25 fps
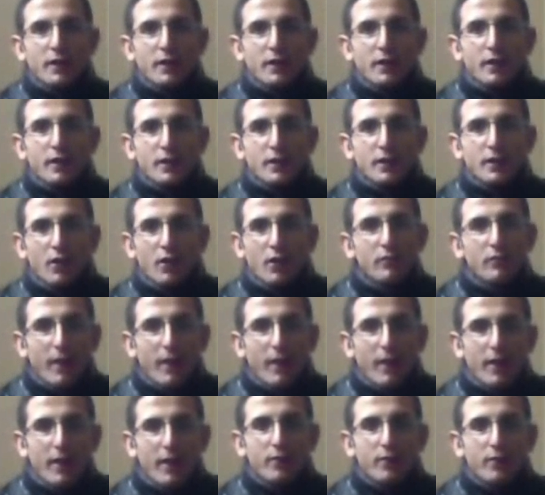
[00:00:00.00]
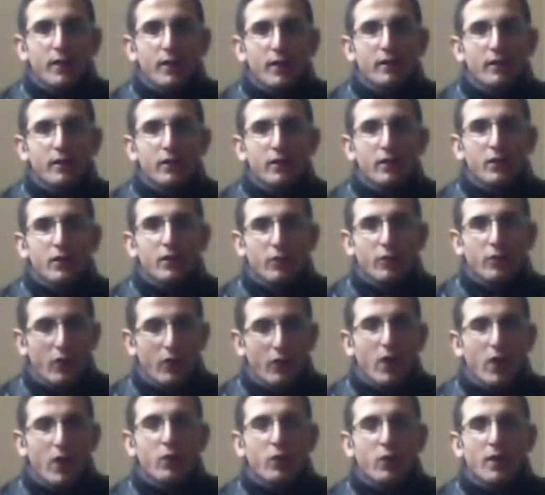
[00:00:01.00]
And how Pluto, that
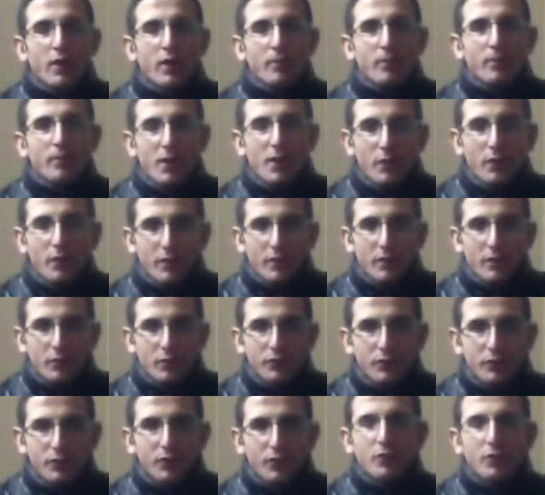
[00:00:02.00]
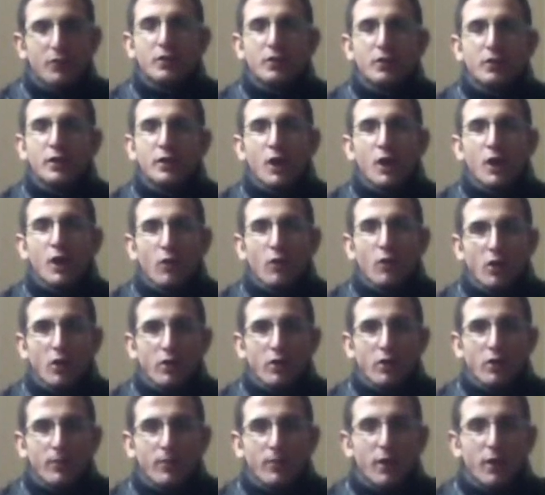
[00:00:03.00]
has a mass close to
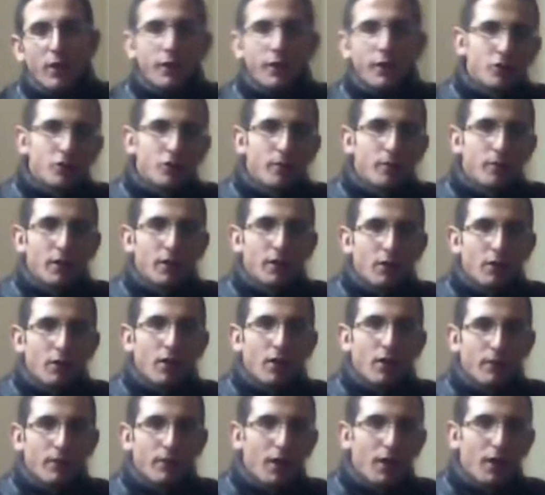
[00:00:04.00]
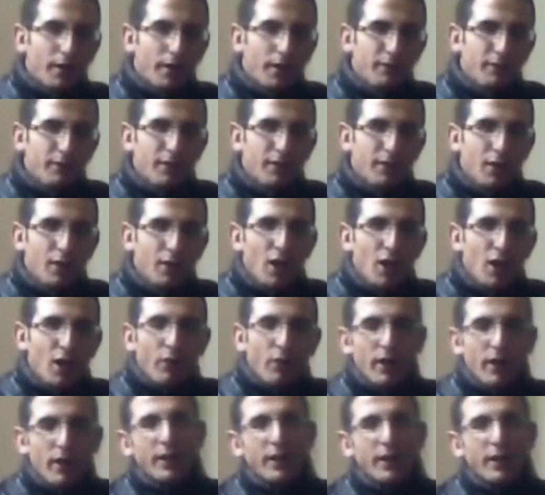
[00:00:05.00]
or equal to the mass of
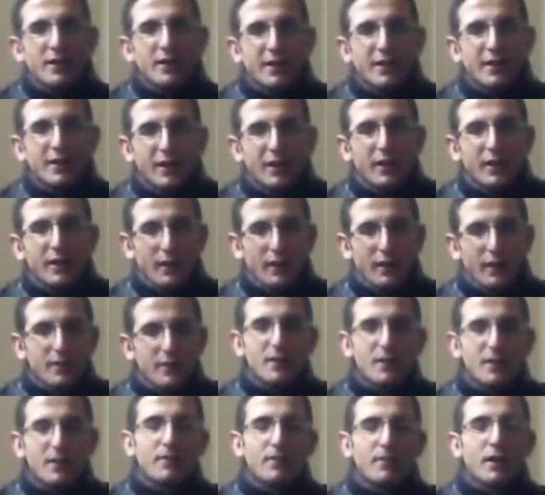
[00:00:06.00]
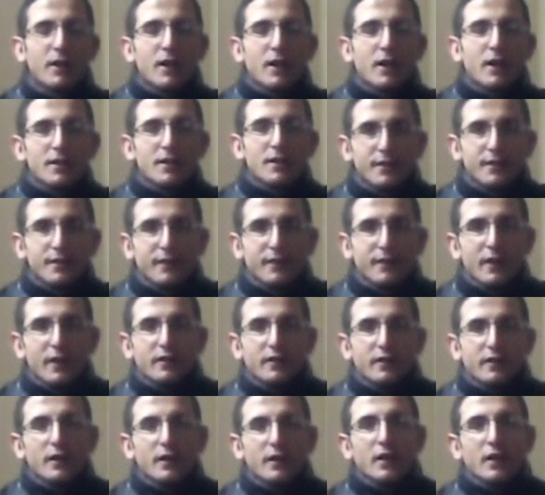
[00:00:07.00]
the sun, which is
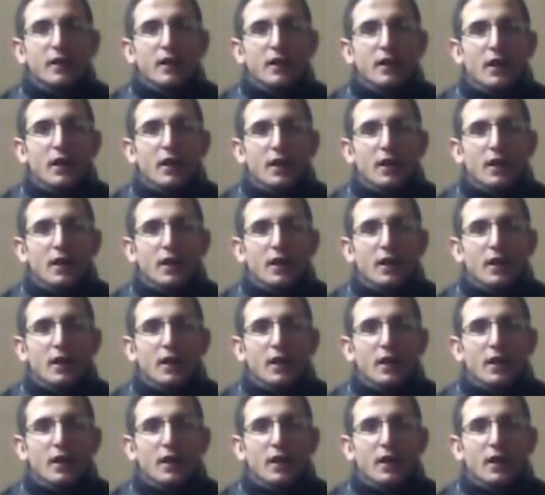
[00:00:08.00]
approximately equal